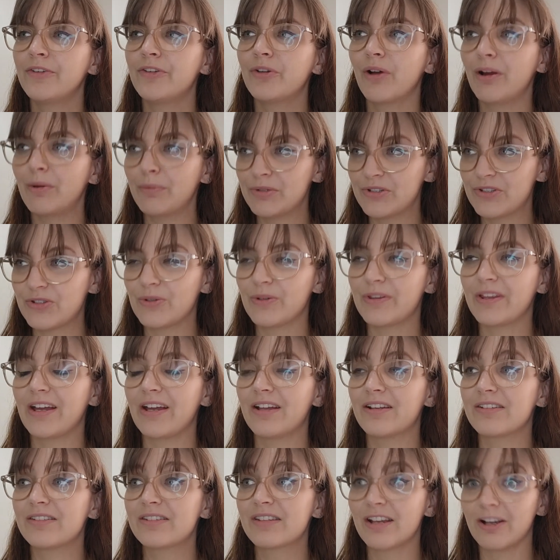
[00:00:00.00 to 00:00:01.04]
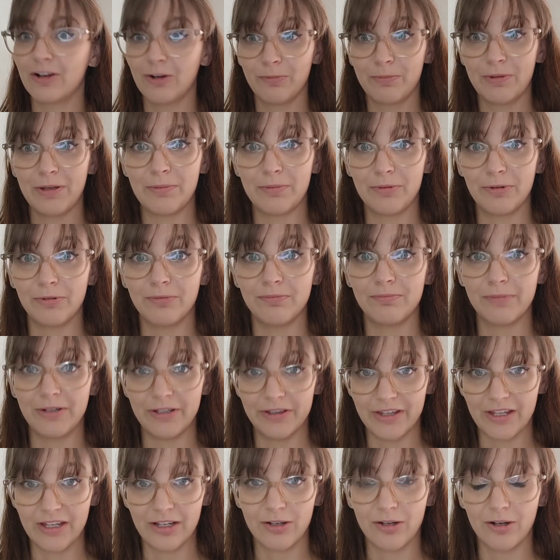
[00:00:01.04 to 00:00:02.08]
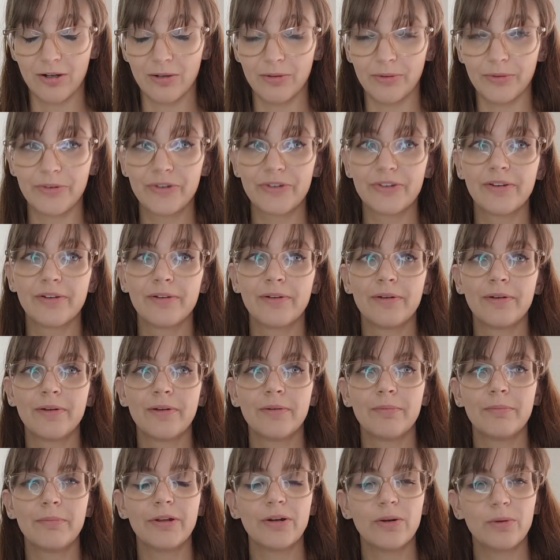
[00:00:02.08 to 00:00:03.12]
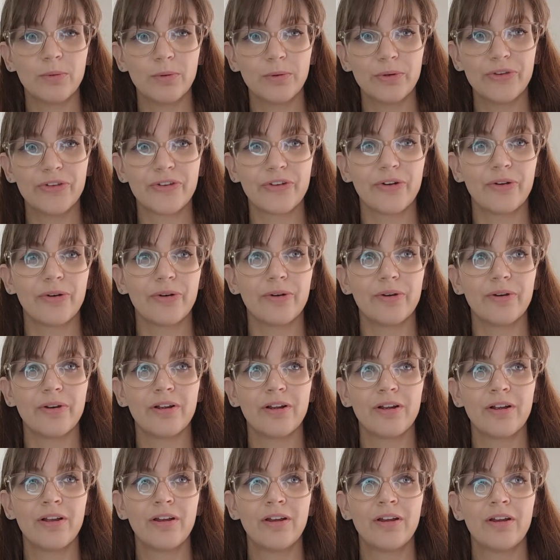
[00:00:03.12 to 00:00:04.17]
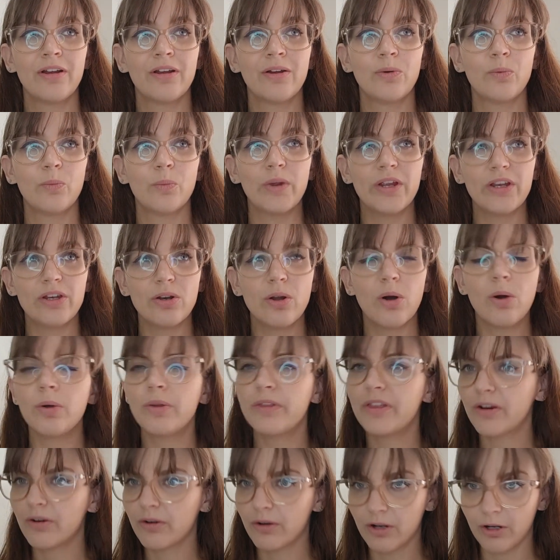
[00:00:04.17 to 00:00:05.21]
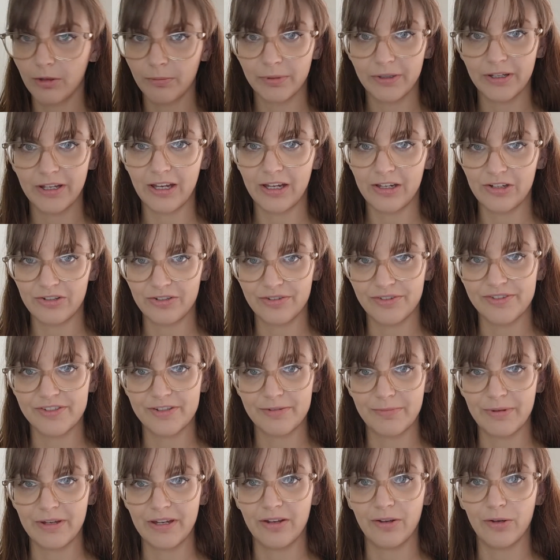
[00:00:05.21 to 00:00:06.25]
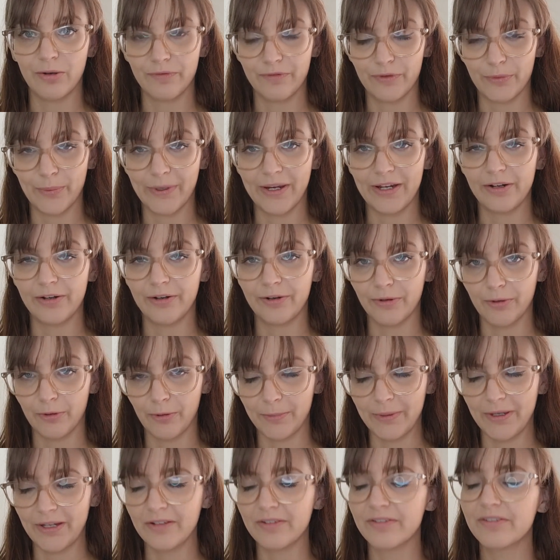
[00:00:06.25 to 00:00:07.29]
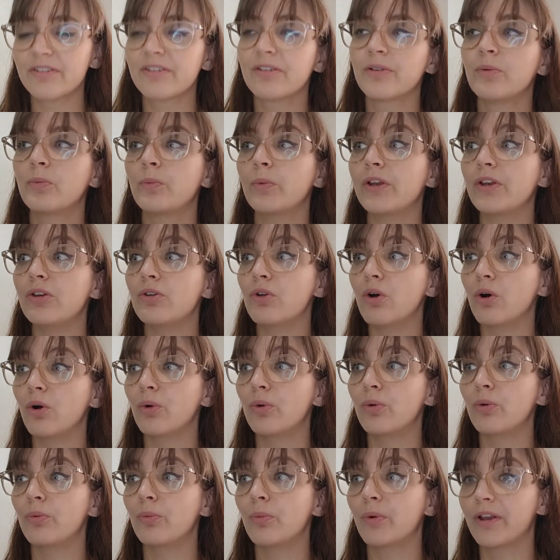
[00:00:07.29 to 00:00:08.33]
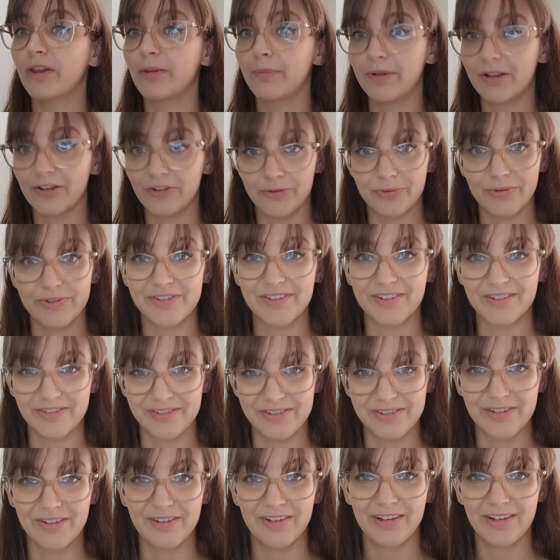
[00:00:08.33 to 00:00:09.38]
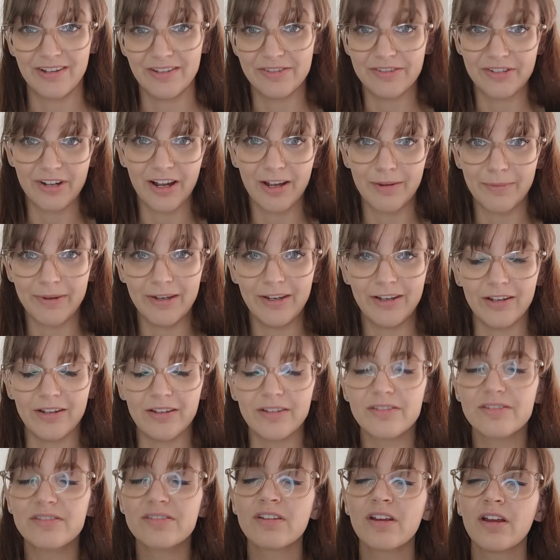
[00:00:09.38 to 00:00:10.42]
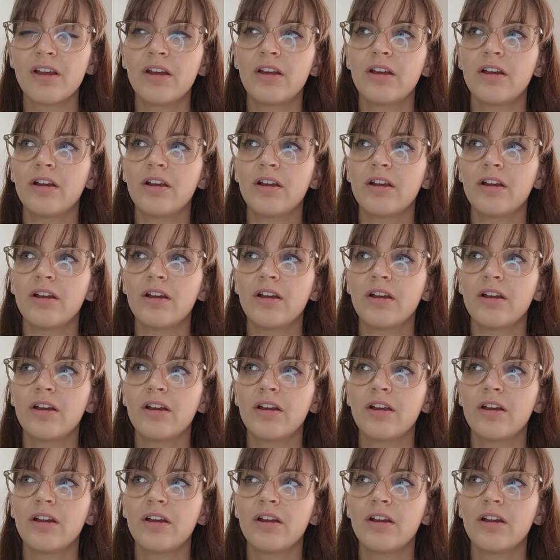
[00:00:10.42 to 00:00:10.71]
So I would do that to help people meet their goals. But also, we know there are complications to being overweight and obese. We know one of the biggest risks is diabetes.